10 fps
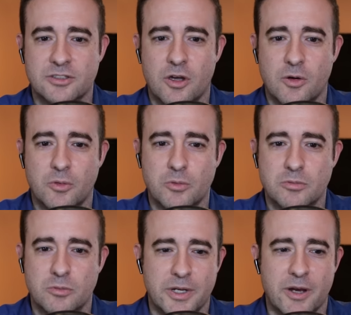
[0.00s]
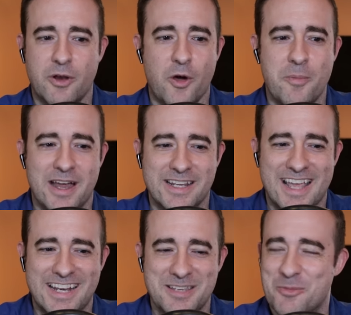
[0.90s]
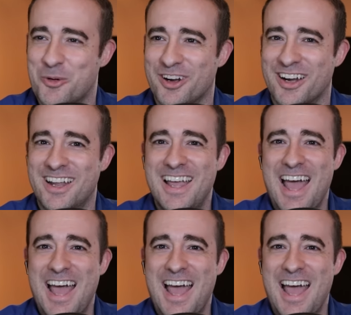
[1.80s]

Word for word: so we don't owe money anymore?